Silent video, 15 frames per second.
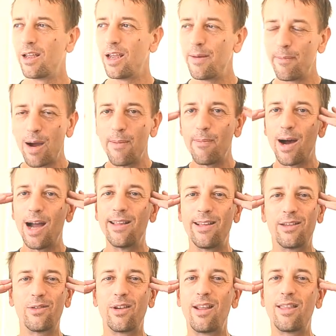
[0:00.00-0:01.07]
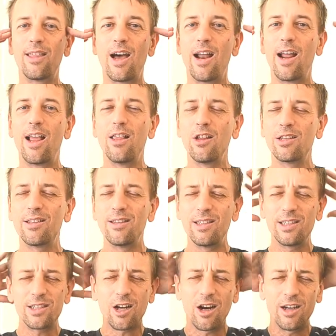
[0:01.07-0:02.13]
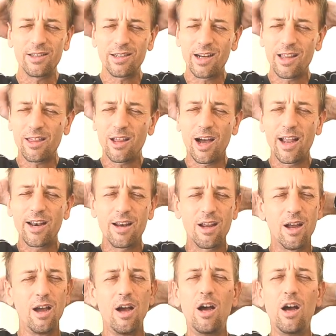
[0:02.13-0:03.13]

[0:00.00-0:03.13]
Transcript: in my mind, that's what I thought. I looked at these cards and I thought,